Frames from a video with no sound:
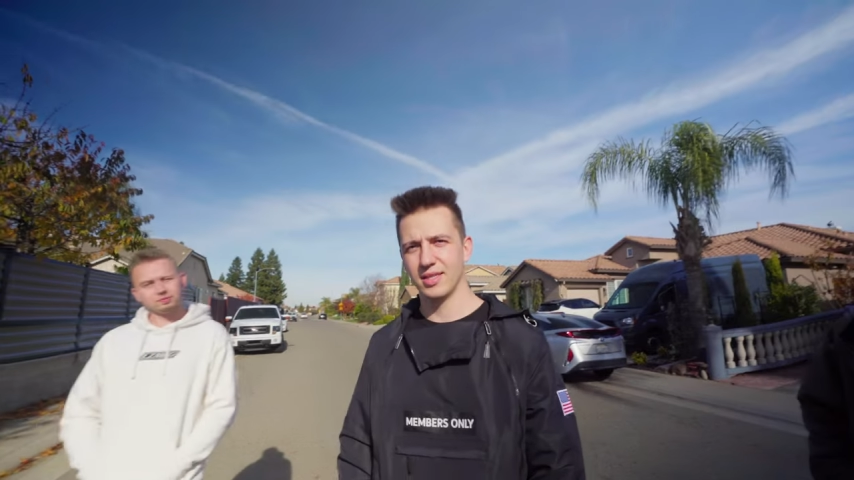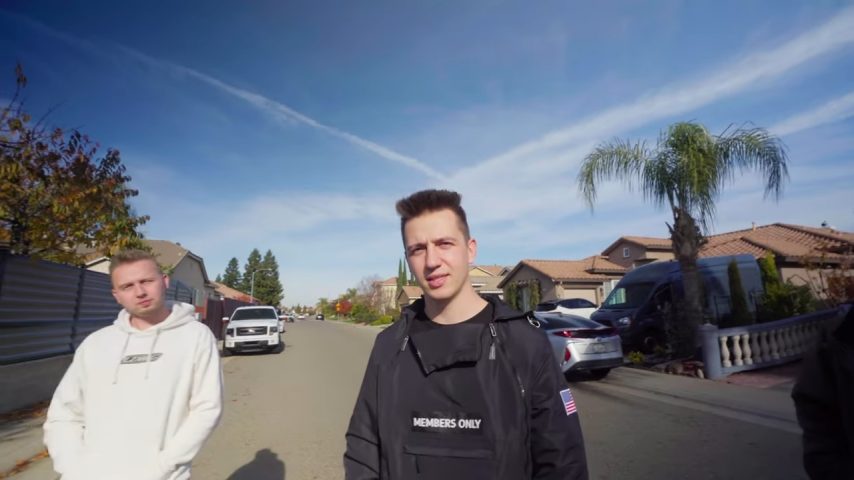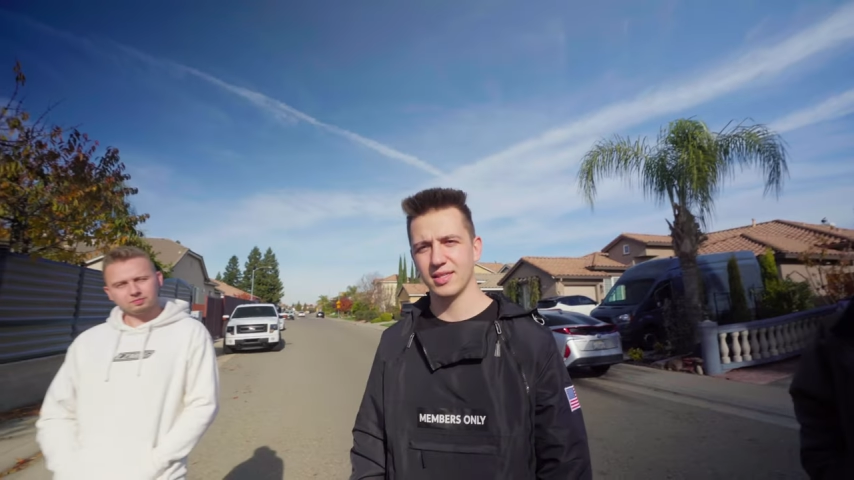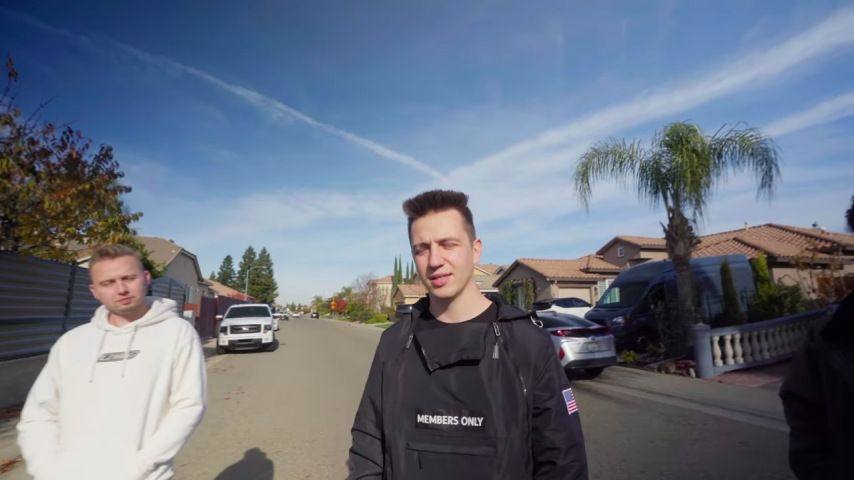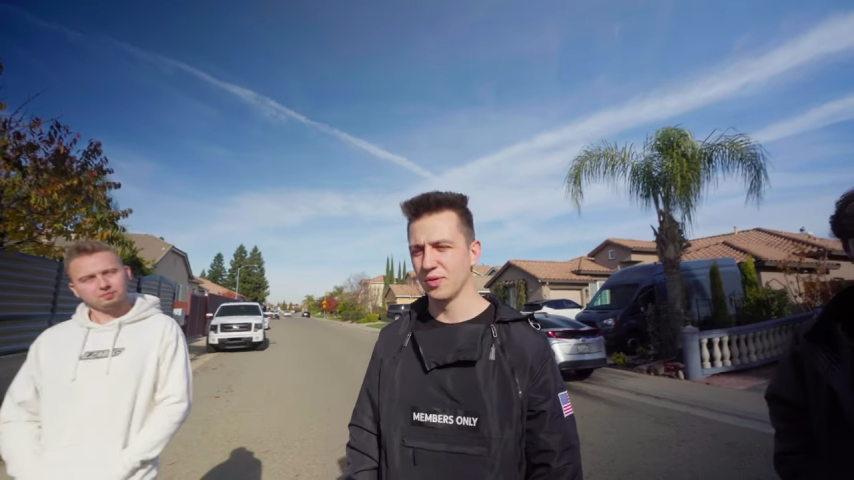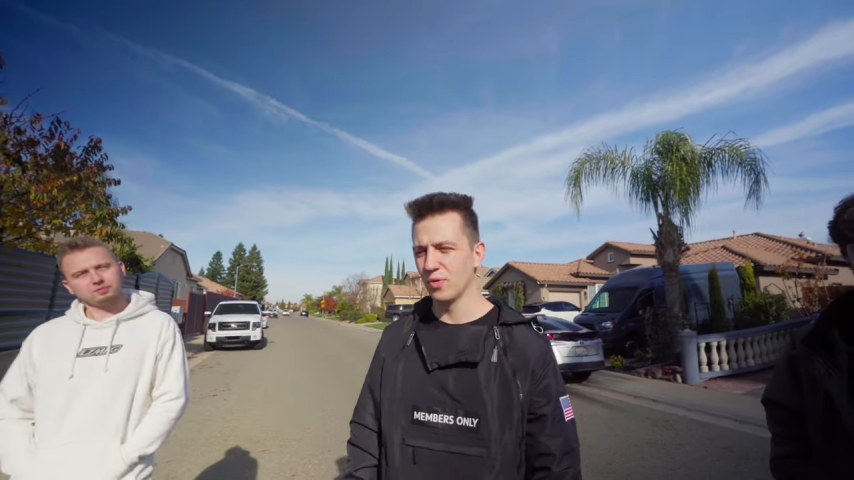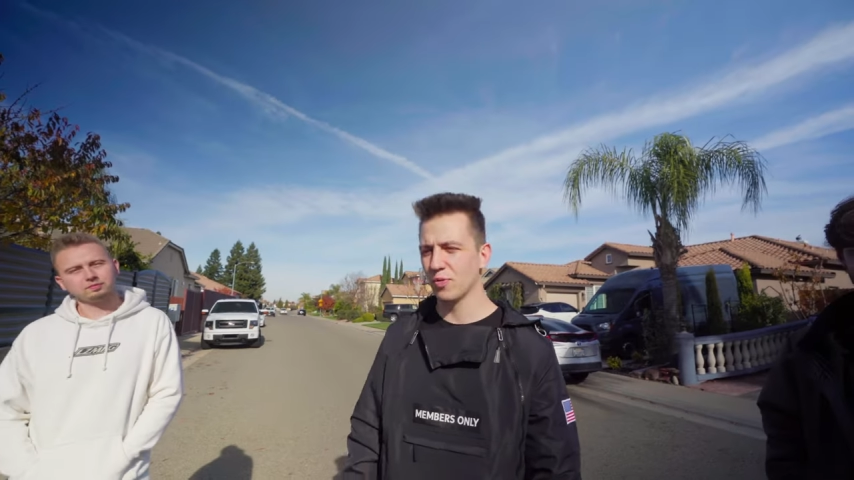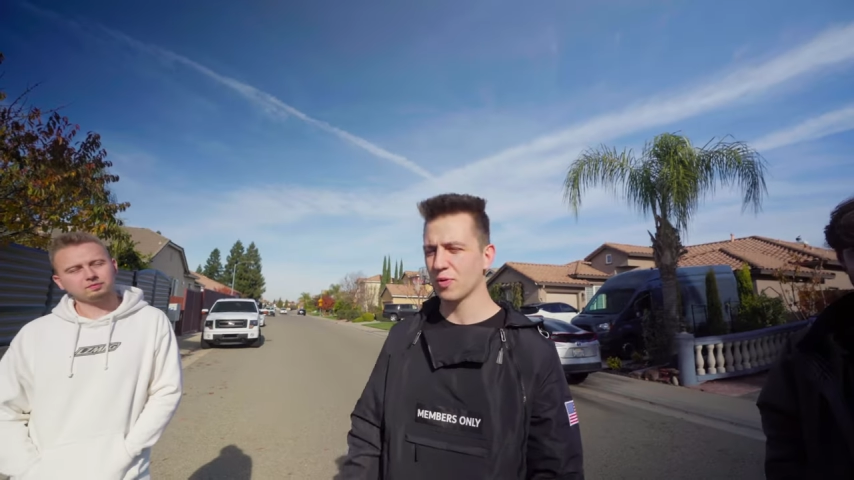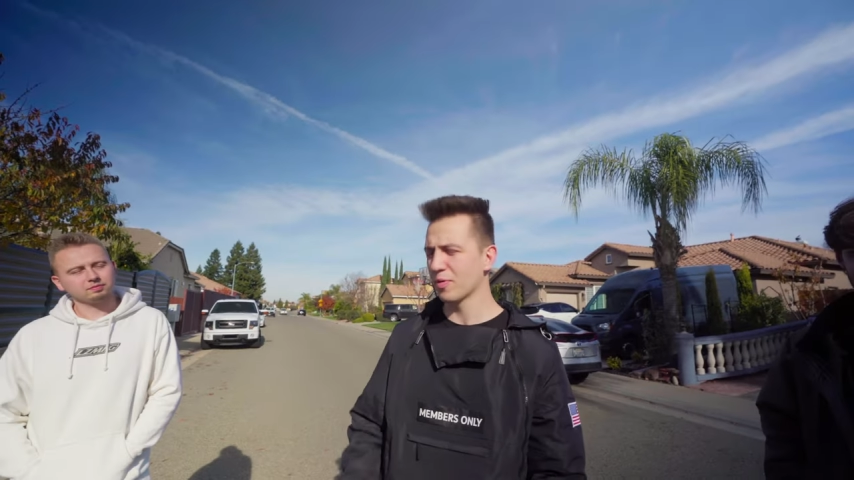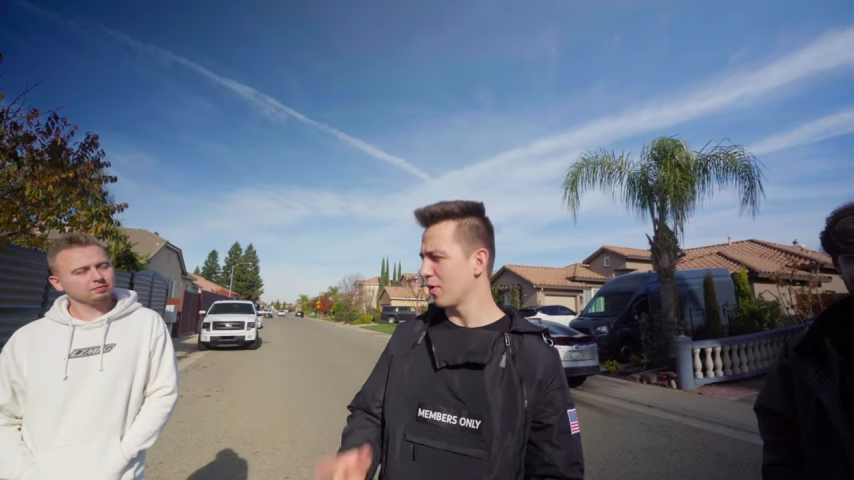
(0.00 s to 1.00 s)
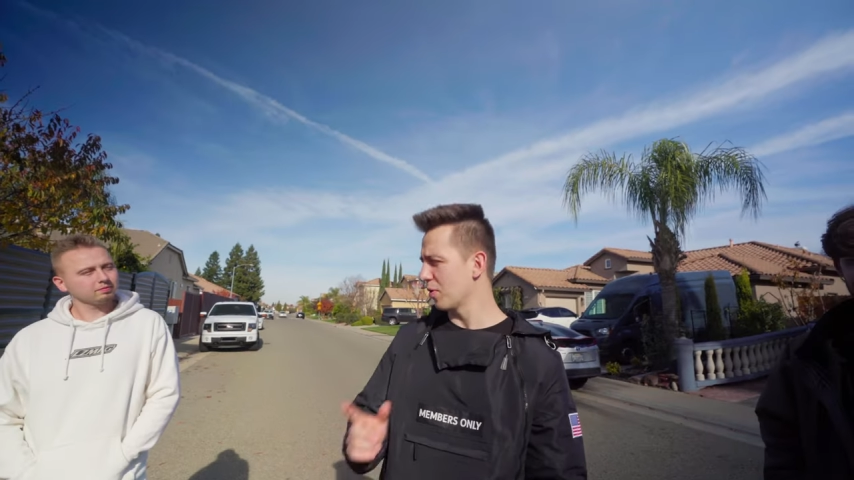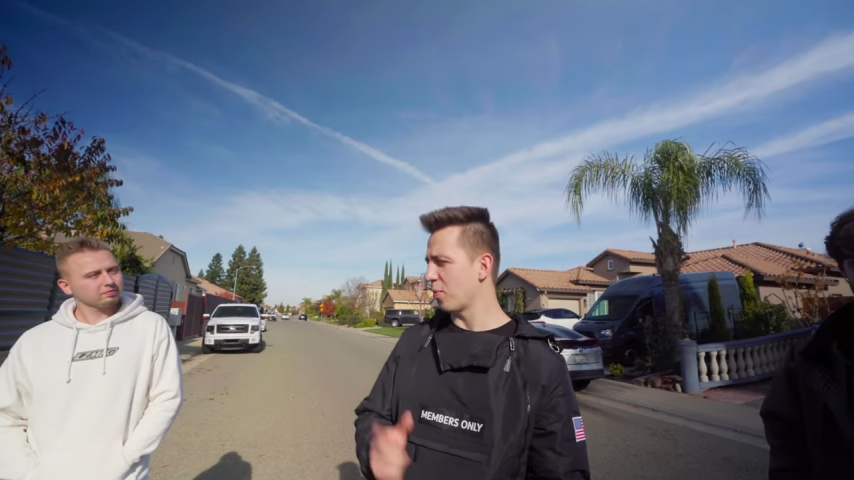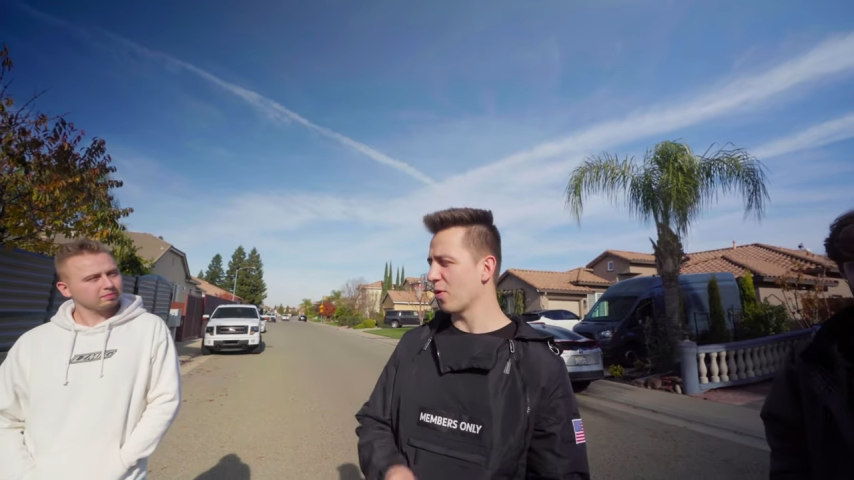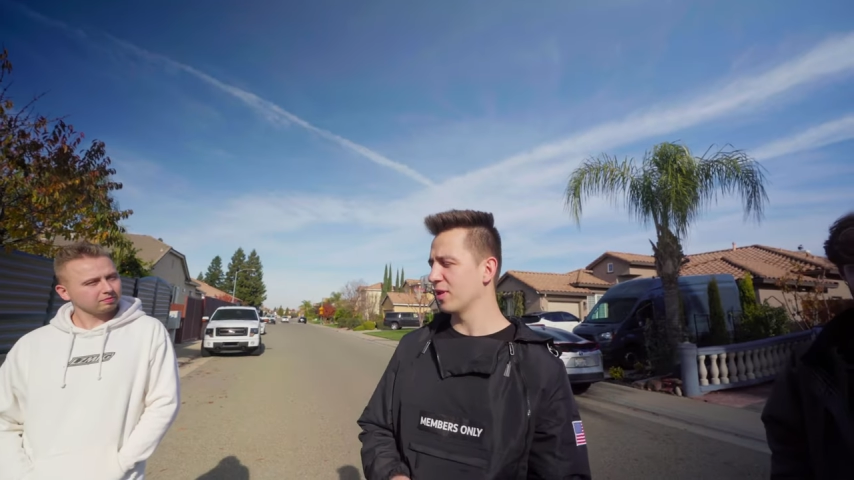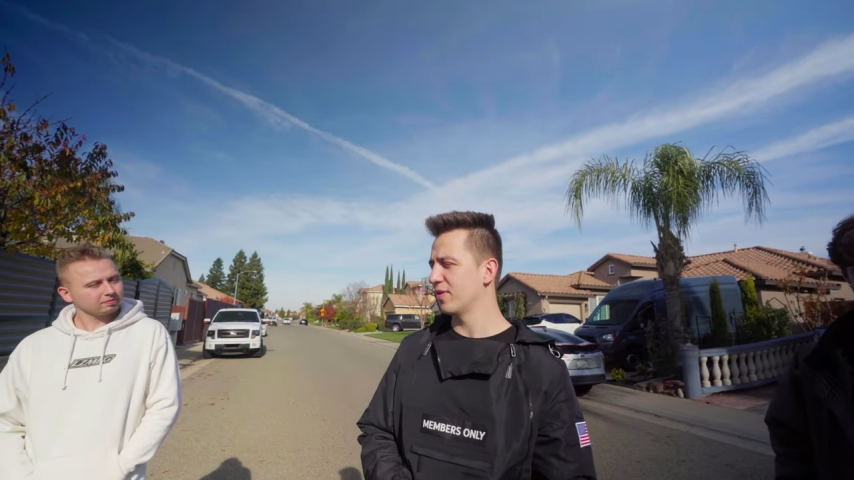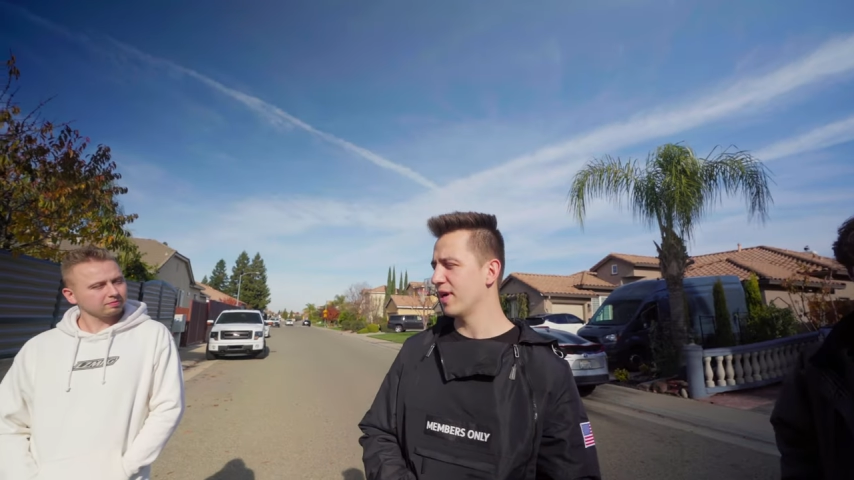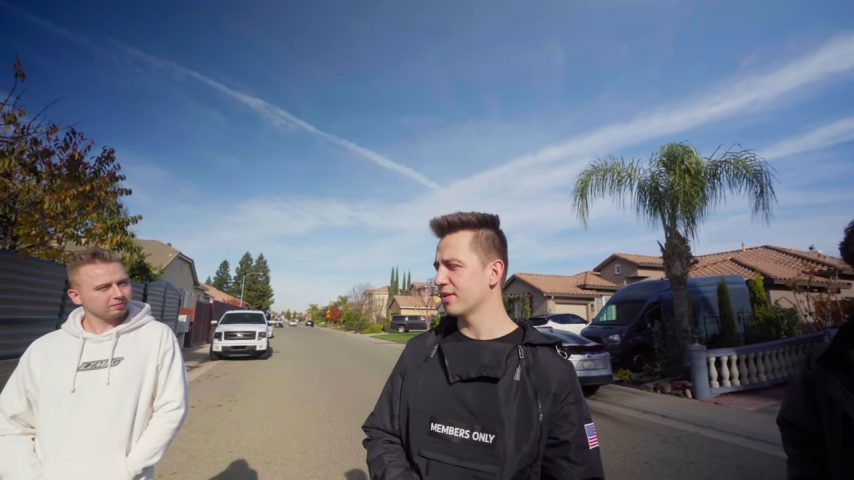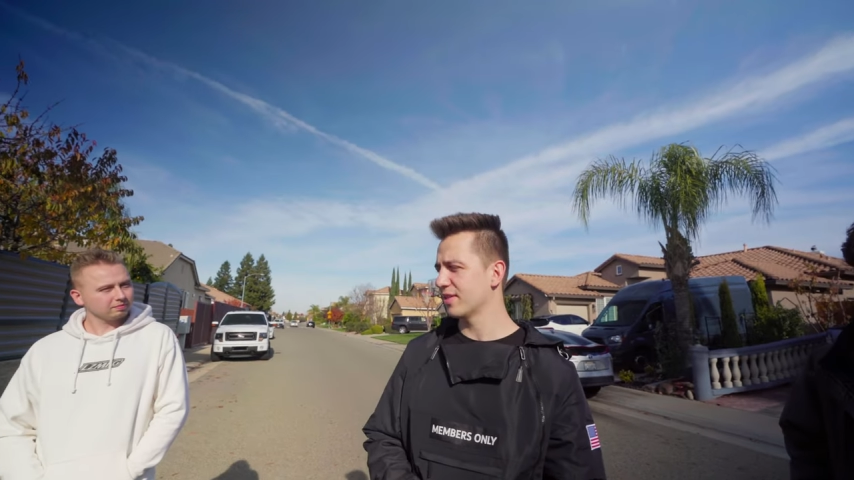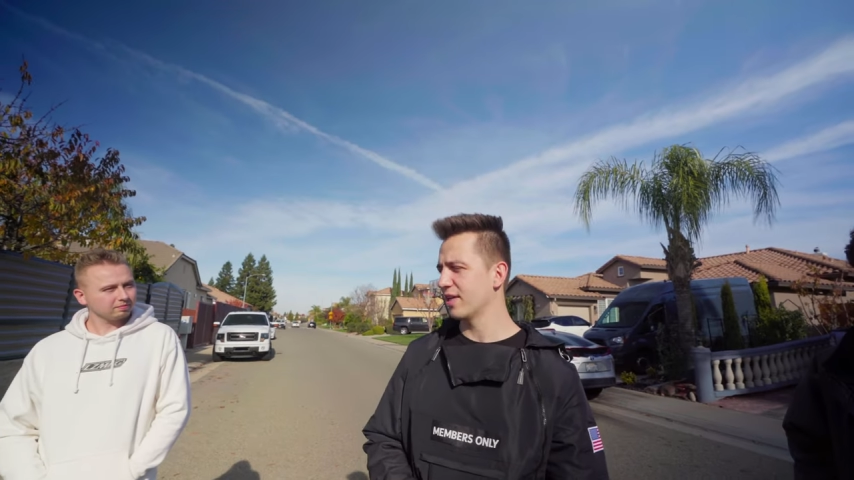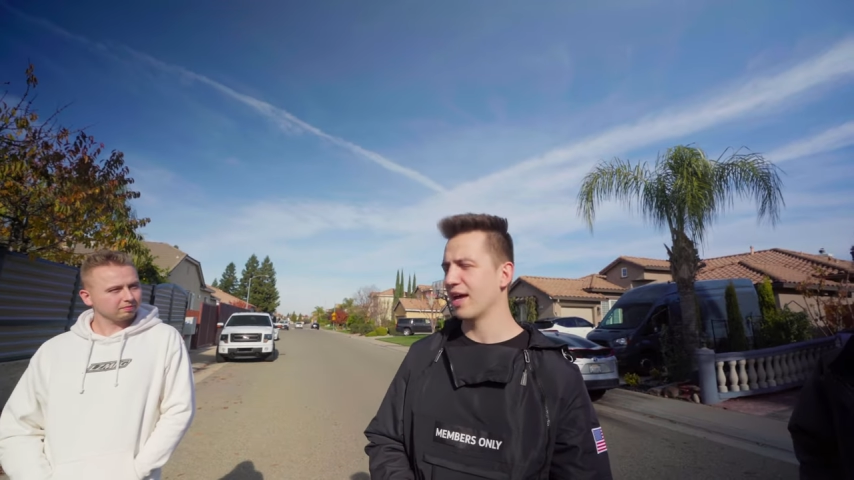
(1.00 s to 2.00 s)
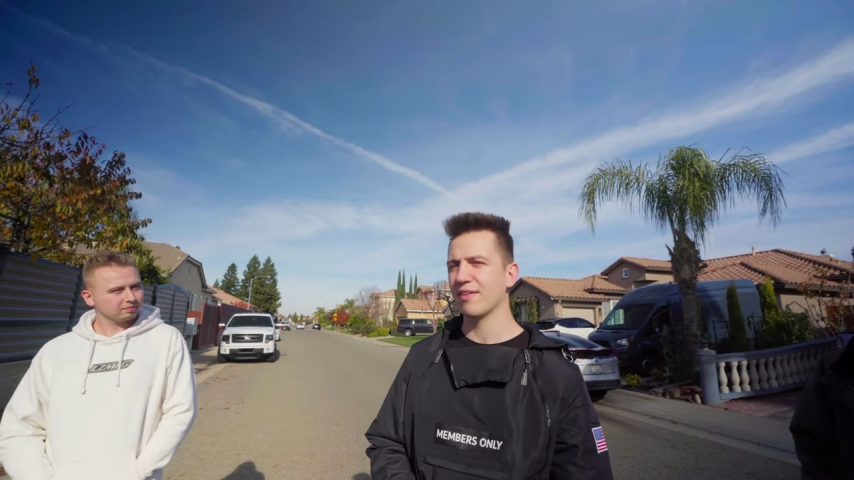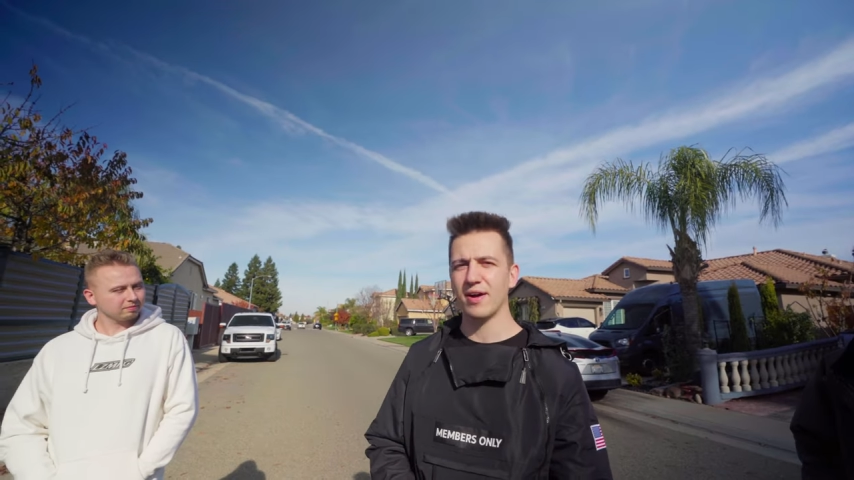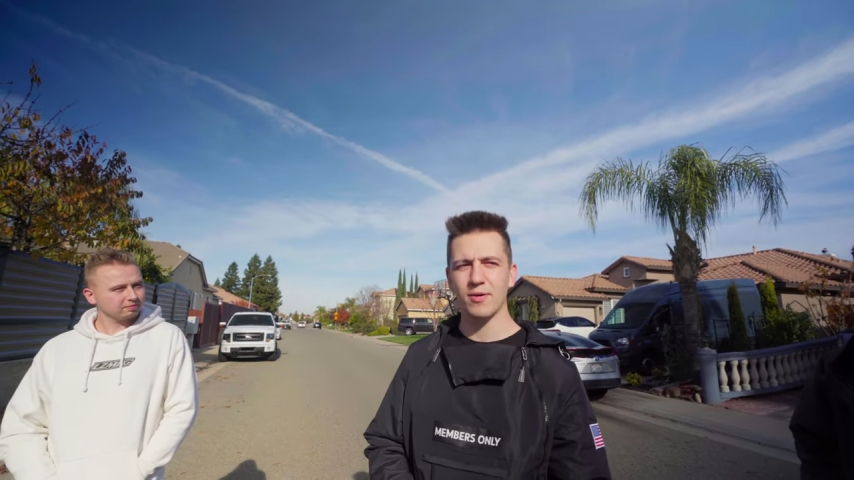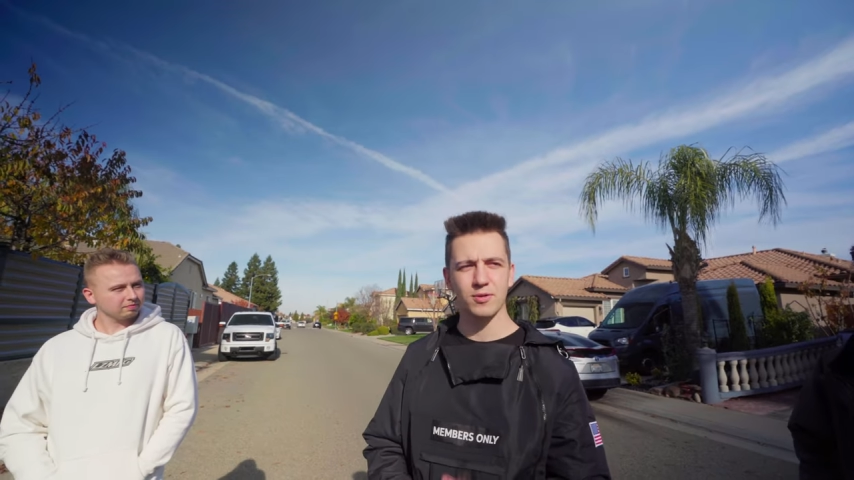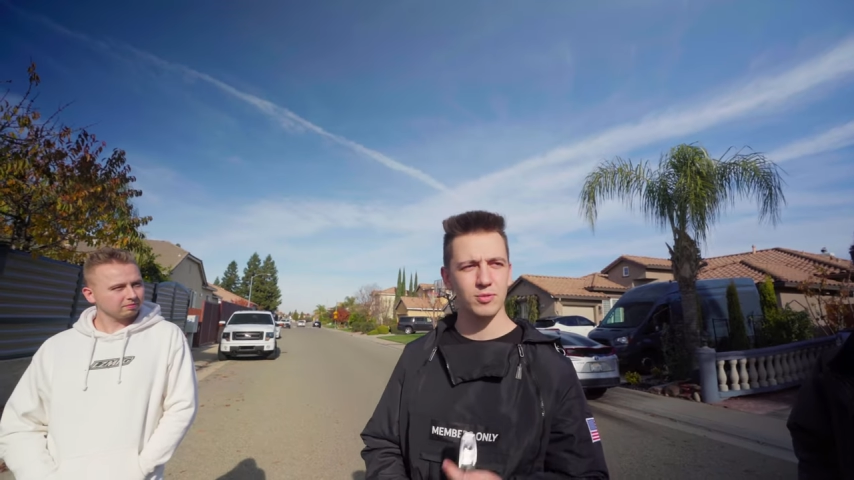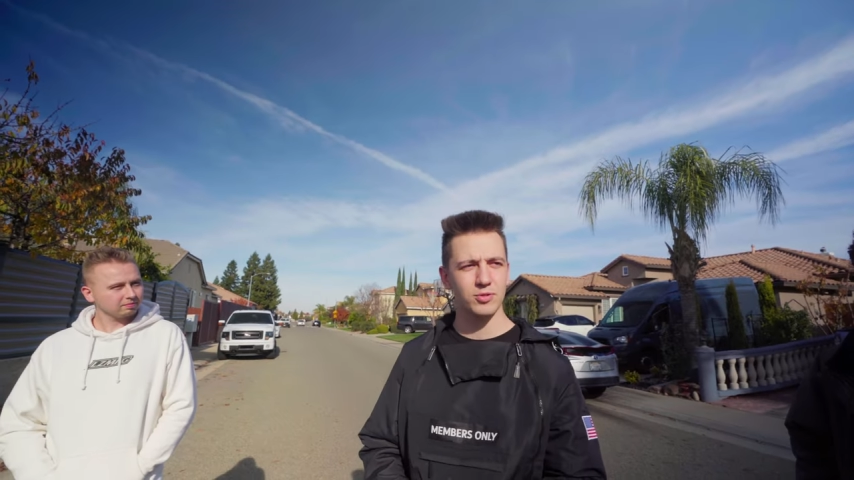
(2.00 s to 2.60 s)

Is it? Well, we're going to Portland right now. It's eight and a half hours.